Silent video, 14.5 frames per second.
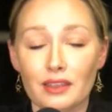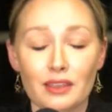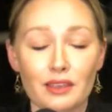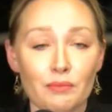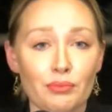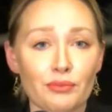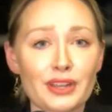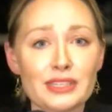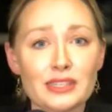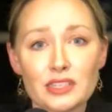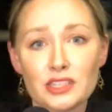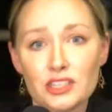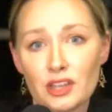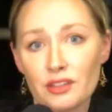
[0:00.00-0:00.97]
embrace
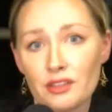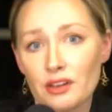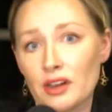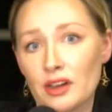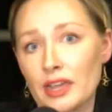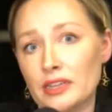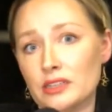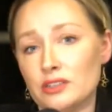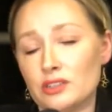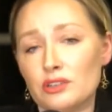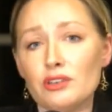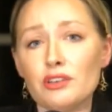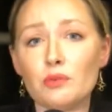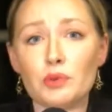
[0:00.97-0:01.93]
each other and
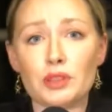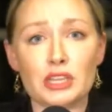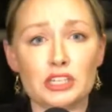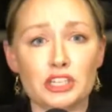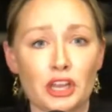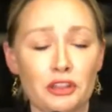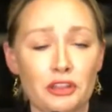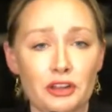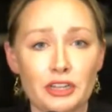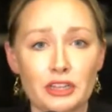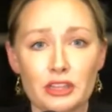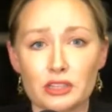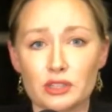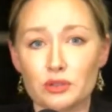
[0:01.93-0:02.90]
cook with each other
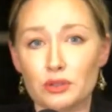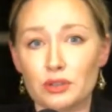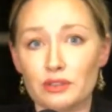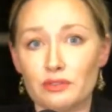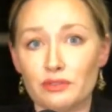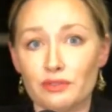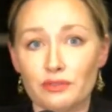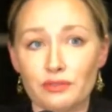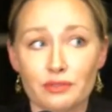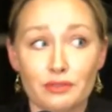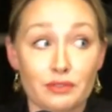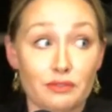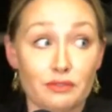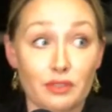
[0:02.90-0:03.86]
and the sort of
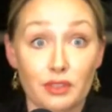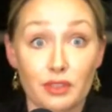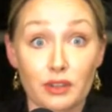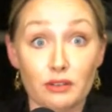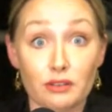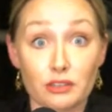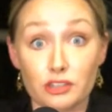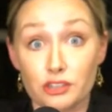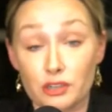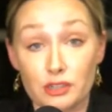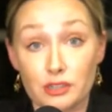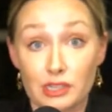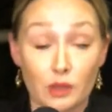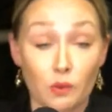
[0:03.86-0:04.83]
literal je
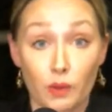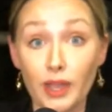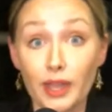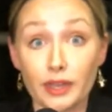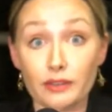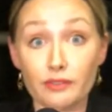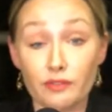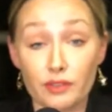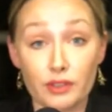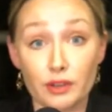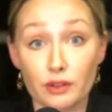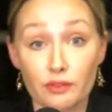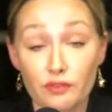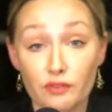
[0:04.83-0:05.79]
ne sais quoi,
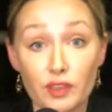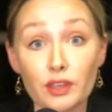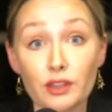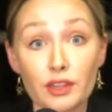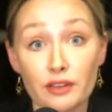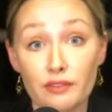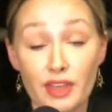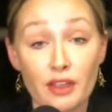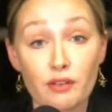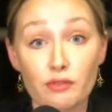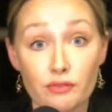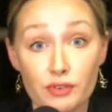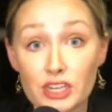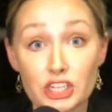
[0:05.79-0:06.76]
feel of that
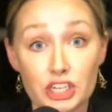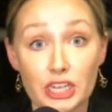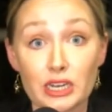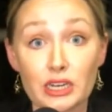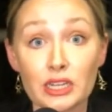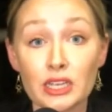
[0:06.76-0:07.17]
region.